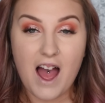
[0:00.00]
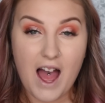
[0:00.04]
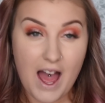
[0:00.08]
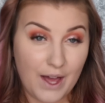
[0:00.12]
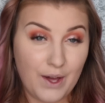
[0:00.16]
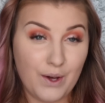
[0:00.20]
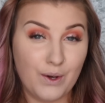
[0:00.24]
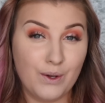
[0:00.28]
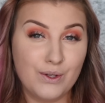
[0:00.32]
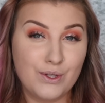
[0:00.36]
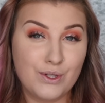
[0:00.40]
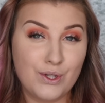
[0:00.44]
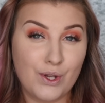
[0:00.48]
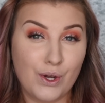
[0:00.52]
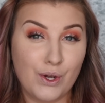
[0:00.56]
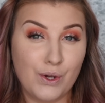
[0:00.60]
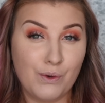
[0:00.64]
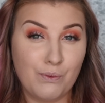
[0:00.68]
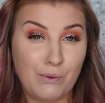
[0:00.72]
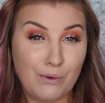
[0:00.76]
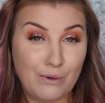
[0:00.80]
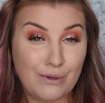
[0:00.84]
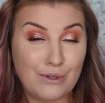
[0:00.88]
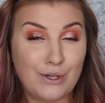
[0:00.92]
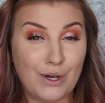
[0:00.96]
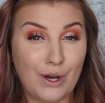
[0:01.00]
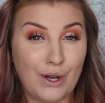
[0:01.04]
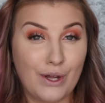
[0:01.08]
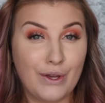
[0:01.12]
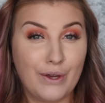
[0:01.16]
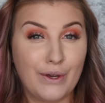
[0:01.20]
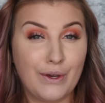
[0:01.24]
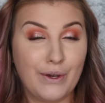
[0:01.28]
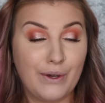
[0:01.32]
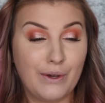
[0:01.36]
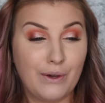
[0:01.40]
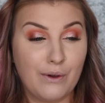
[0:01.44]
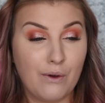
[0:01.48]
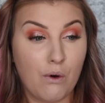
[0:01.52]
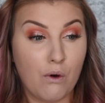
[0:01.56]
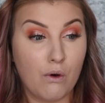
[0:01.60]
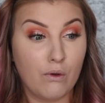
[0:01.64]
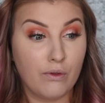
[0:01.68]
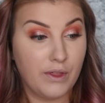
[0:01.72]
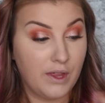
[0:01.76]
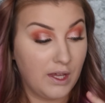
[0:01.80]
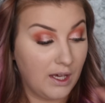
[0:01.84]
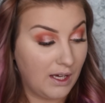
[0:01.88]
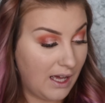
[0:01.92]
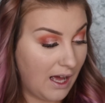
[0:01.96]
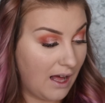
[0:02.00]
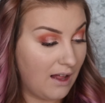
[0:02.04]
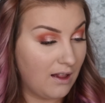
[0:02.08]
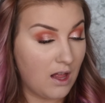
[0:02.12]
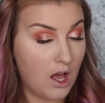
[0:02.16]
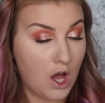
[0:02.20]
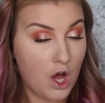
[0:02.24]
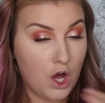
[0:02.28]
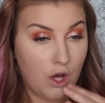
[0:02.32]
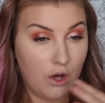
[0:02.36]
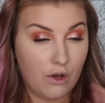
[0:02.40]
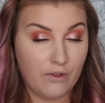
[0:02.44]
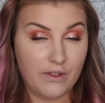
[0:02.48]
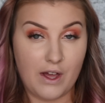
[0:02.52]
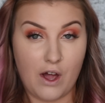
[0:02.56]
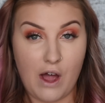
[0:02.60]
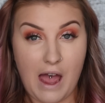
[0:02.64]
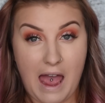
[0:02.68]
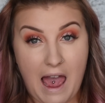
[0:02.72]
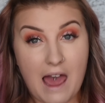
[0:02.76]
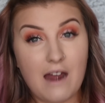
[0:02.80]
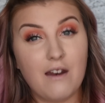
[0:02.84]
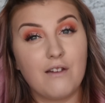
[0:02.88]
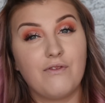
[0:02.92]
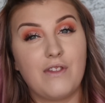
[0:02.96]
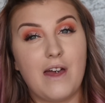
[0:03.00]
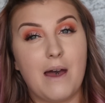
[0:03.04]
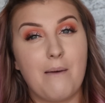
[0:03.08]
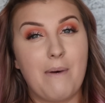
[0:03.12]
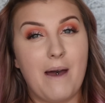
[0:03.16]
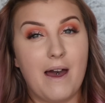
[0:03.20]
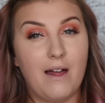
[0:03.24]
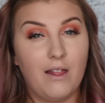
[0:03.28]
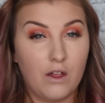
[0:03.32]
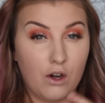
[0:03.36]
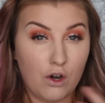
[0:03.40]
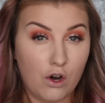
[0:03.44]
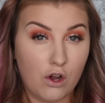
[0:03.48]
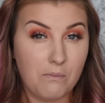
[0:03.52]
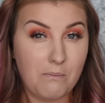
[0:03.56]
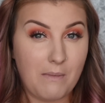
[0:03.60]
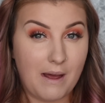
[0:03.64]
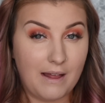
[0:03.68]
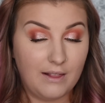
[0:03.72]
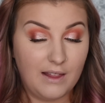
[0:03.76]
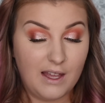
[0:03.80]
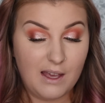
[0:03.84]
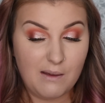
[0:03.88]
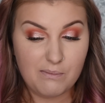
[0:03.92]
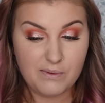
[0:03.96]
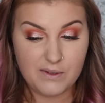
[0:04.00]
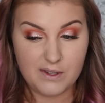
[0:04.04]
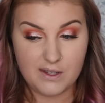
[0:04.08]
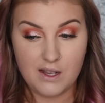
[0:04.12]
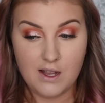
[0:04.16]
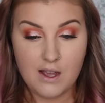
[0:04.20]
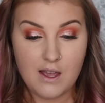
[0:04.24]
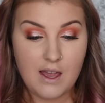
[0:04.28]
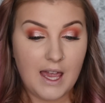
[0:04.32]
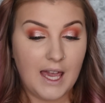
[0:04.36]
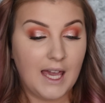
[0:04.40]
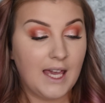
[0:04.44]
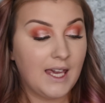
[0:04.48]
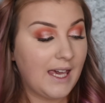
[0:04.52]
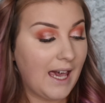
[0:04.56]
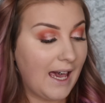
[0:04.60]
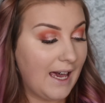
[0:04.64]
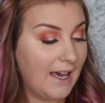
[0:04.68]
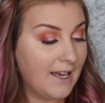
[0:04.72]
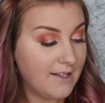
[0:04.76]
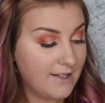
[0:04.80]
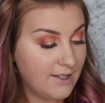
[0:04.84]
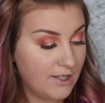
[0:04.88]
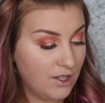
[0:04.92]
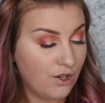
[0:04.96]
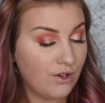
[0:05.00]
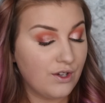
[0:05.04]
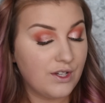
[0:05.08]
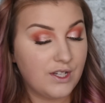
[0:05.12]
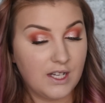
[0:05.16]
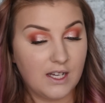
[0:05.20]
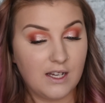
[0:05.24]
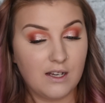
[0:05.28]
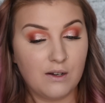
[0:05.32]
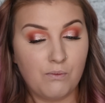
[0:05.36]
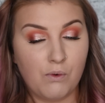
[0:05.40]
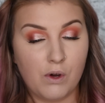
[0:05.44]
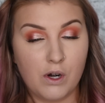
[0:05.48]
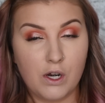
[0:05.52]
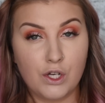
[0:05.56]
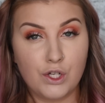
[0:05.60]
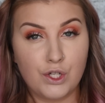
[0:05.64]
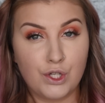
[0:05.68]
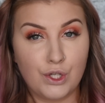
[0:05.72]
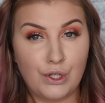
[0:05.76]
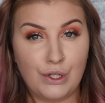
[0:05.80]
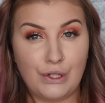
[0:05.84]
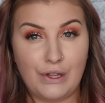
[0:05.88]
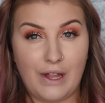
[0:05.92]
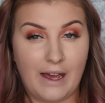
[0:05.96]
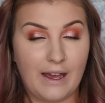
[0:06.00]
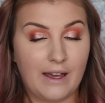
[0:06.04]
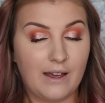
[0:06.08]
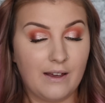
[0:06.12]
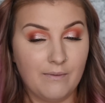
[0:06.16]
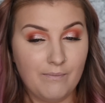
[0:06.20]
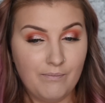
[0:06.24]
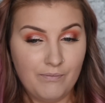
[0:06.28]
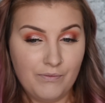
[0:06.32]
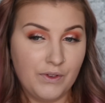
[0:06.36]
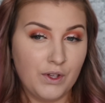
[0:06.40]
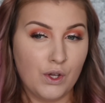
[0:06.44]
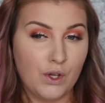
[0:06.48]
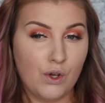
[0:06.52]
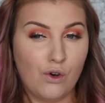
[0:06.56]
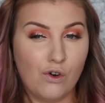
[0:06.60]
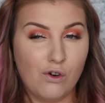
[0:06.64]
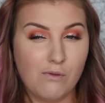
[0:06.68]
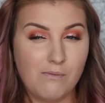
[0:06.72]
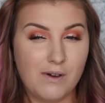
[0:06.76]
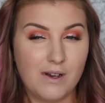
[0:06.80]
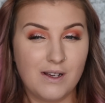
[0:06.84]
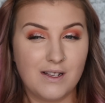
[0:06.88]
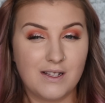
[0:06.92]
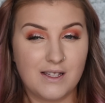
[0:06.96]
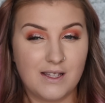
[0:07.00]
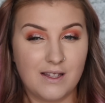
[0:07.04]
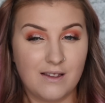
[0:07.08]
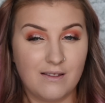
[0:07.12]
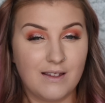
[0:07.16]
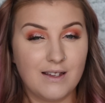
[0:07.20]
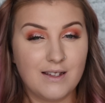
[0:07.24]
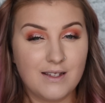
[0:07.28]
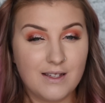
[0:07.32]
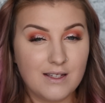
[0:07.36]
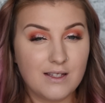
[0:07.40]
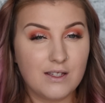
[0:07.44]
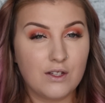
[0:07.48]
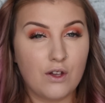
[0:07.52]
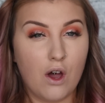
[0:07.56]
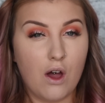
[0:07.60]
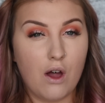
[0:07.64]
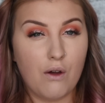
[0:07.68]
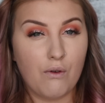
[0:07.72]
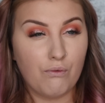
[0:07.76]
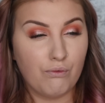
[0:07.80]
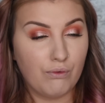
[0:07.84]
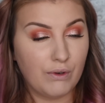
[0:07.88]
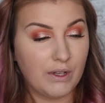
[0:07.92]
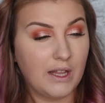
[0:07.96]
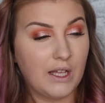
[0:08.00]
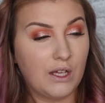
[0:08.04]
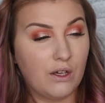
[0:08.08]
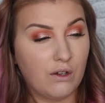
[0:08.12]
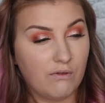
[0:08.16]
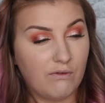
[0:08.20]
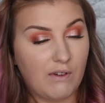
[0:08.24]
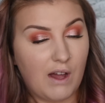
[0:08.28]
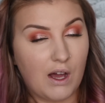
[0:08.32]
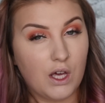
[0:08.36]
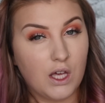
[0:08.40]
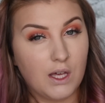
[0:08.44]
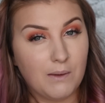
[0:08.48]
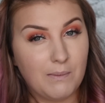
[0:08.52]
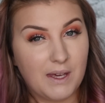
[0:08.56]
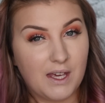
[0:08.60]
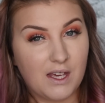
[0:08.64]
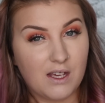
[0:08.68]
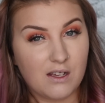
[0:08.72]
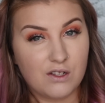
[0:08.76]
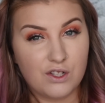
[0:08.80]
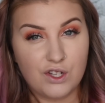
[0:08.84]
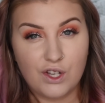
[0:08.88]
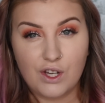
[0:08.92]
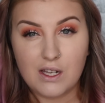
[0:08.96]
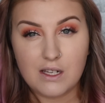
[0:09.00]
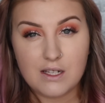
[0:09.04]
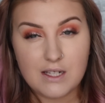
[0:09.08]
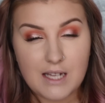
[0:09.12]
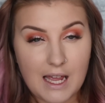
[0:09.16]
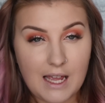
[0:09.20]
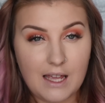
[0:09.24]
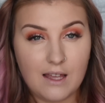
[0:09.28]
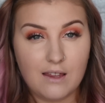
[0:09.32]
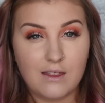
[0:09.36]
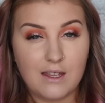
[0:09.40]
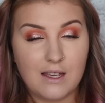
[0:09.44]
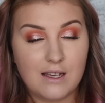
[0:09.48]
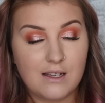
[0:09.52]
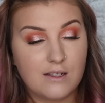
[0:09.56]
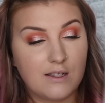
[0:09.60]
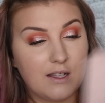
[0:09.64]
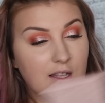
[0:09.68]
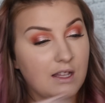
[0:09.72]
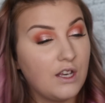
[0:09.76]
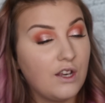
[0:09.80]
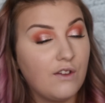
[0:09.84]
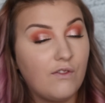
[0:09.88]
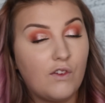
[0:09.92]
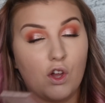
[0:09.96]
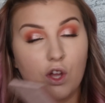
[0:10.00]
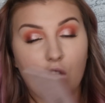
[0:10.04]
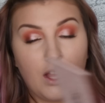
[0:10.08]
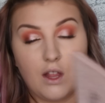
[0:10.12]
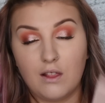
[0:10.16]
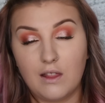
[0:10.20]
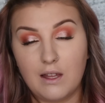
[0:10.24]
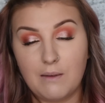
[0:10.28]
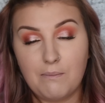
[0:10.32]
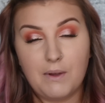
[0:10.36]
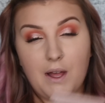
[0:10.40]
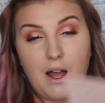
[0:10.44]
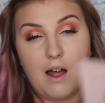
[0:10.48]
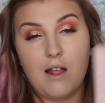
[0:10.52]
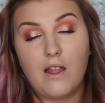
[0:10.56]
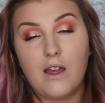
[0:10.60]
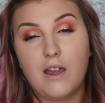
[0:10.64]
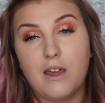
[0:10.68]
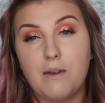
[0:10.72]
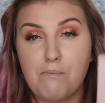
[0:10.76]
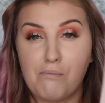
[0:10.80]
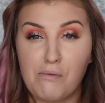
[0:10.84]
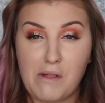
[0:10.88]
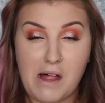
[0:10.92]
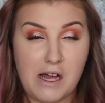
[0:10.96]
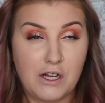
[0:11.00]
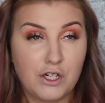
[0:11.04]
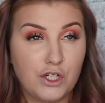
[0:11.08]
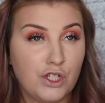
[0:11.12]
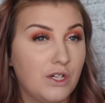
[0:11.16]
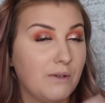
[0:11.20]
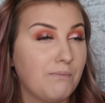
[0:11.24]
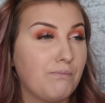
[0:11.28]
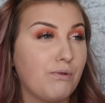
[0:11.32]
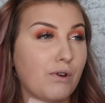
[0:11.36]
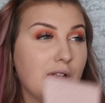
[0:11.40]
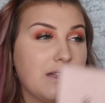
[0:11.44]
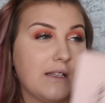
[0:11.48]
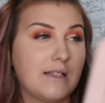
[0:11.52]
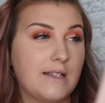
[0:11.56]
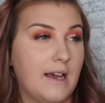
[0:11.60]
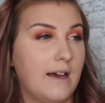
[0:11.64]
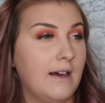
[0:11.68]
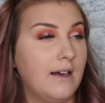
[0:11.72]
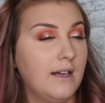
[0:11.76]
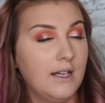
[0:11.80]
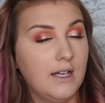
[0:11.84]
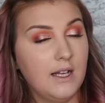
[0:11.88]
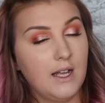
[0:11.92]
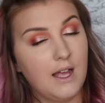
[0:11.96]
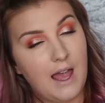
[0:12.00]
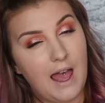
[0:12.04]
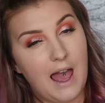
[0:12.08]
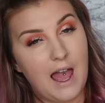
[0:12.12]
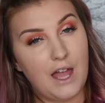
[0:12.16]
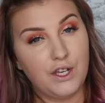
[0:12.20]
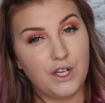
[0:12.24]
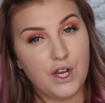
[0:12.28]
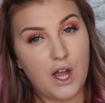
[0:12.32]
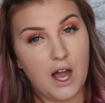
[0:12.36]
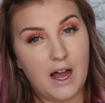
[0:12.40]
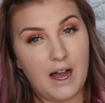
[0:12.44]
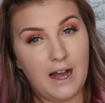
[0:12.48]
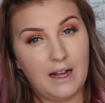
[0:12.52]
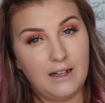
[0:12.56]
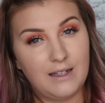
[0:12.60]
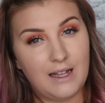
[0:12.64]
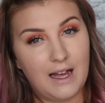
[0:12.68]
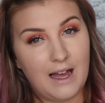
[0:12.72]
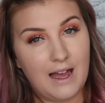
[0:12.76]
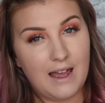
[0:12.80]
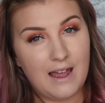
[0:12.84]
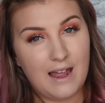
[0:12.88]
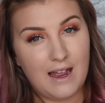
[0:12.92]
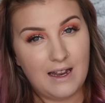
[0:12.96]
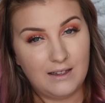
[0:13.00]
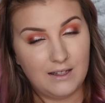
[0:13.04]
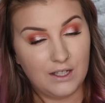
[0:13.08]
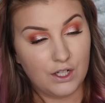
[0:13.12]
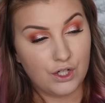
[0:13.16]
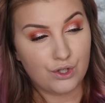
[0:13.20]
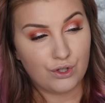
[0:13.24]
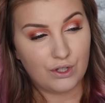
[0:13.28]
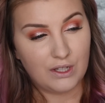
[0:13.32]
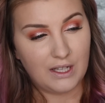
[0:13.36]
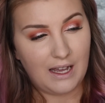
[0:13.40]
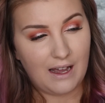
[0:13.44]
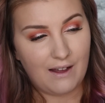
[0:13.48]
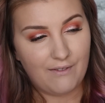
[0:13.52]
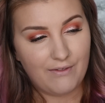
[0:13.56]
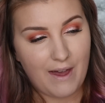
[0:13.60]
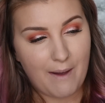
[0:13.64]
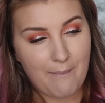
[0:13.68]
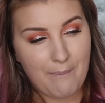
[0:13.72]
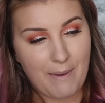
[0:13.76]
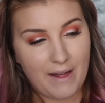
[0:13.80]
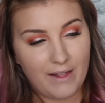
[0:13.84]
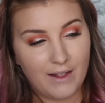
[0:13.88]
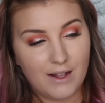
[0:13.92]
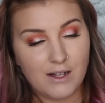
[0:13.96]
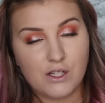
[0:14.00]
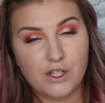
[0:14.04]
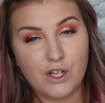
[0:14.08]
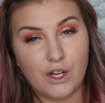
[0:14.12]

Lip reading: I also will show you the color out of that palette on my lips in case you did want to do like almost, this has got really good value because you could take this and then you've got your lip color, your blush, your bronzer, and your highlight and literally have that palette.